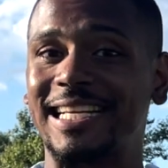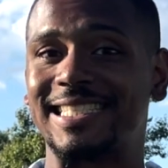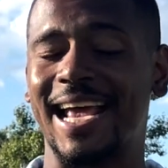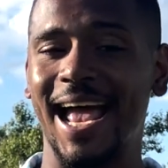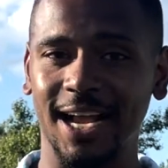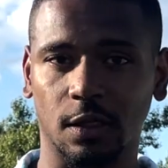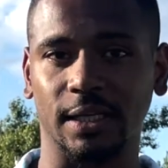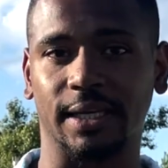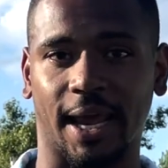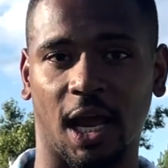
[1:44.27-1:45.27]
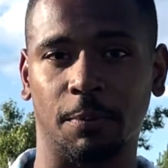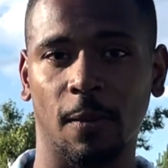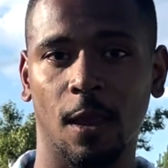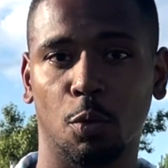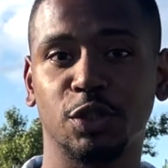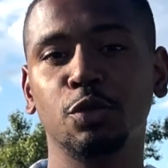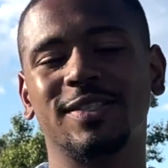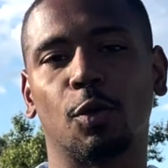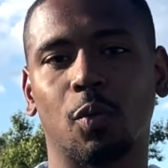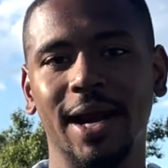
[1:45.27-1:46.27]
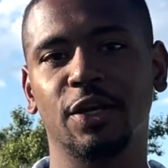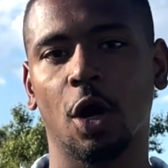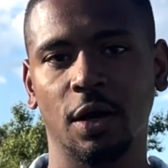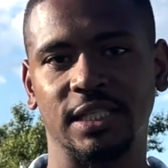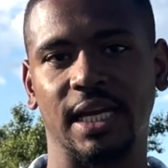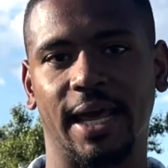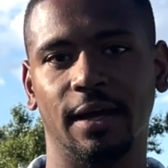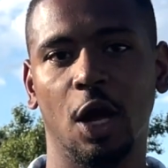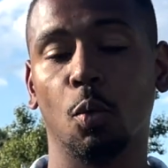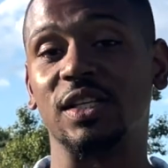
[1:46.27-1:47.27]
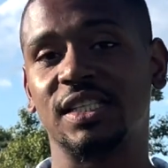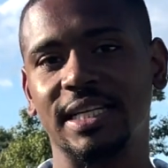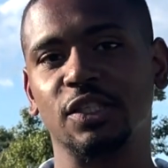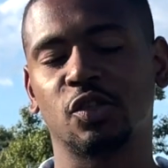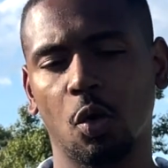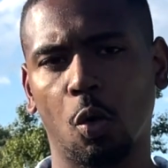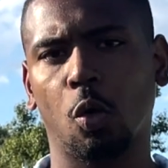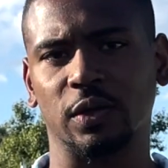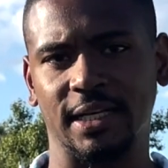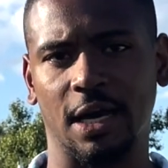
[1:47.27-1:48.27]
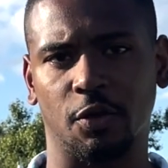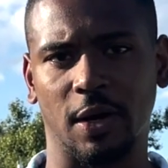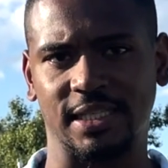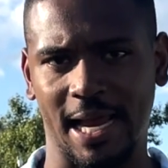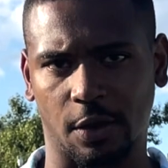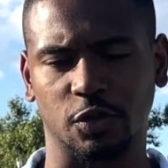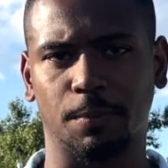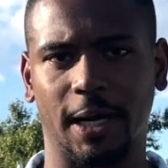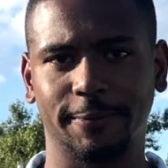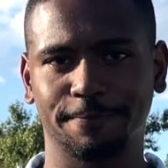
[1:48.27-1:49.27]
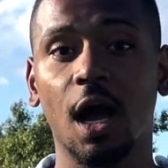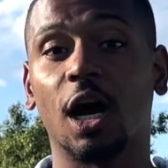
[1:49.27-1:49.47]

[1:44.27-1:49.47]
a tackle in camp, was used at right guard today, with City Soul holding down the right tackle spot.